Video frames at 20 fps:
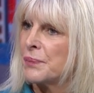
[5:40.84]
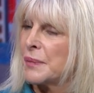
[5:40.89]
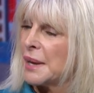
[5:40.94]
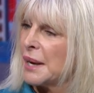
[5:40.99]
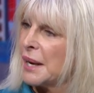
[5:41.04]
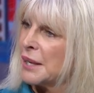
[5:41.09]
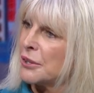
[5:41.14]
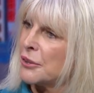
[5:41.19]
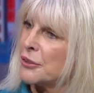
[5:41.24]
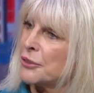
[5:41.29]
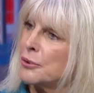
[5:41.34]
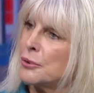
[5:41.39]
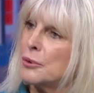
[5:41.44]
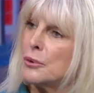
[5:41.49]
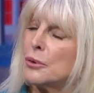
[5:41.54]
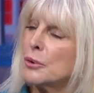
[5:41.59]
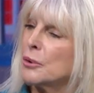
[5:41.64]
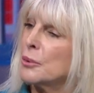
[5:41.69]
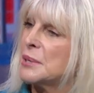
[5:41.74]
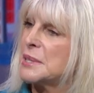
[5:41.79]
And the
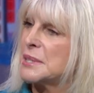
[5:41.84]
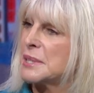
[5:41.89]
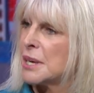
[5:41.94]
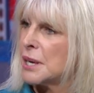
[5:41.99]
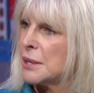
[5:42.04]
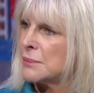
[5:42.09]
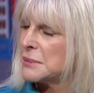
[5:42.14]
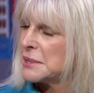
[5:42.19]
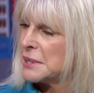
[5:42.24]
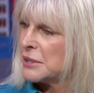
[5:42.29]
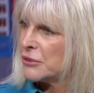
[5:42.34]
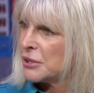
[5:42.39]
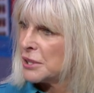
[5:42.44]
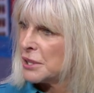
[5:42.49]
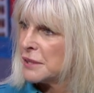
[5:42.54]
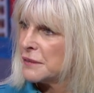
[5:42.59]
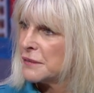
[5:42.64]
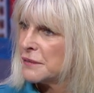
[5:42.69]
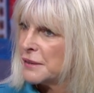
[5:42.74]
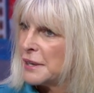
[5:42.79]
thought always comes in front
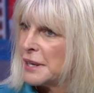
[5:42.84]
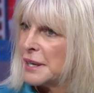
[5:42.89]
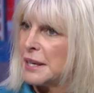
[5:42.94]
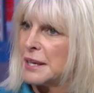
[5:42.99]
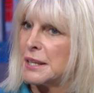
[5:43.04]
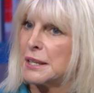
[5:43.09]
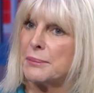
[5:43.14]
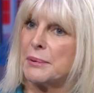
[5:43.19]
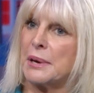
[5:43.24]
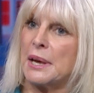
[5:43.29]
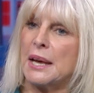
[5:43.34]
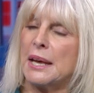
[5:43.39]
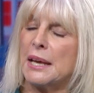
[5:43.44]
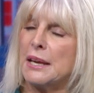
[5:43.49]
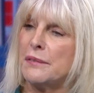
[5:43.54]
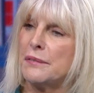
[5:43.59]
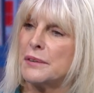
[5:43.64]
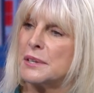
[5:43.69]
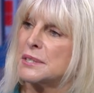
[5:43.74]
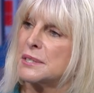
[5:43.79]
of the feeling and the behavior.